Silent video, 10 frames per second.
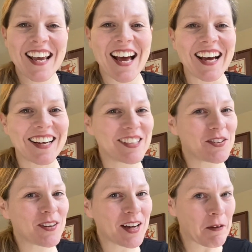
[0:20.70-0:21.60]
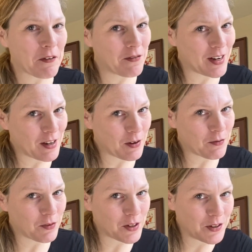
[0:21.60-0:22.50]
I do not have a video
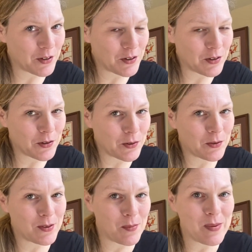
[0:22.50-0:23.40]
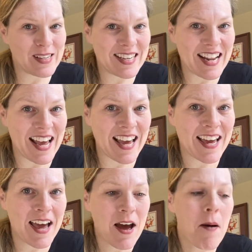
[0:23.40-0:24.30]
for you to do Zumba today,
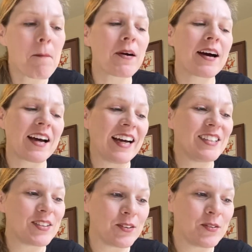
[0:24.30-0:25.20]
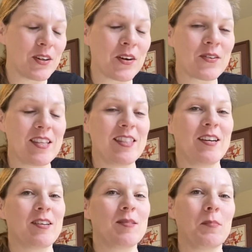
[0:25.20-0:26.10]
but I do know that
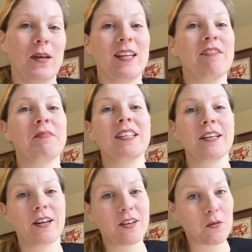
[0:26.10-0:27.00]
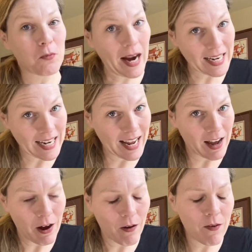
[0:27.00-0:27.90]
there is plenty of material right
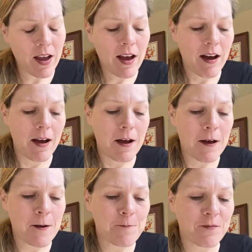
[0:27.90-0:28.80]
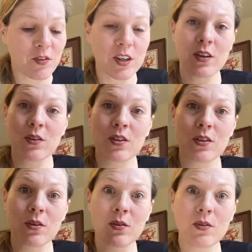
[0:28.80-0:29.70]
now for you
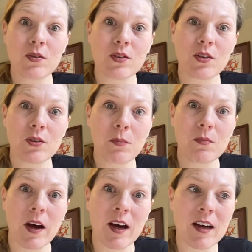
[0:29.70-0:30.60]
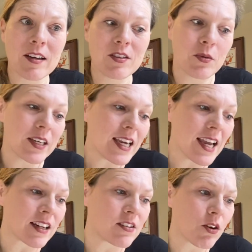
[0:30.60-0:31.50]
to do
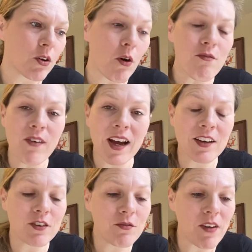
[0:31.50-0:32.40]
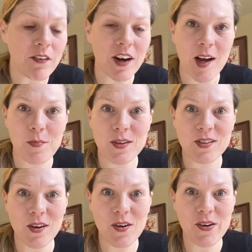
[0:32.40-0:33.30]
again. So go find your favorite
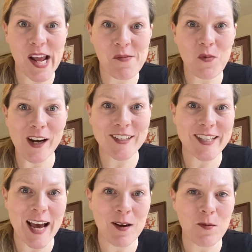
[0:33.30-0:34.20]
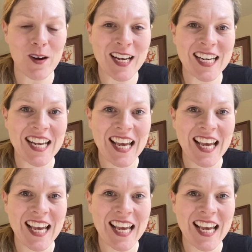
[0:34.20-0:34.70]
episode and watch that one.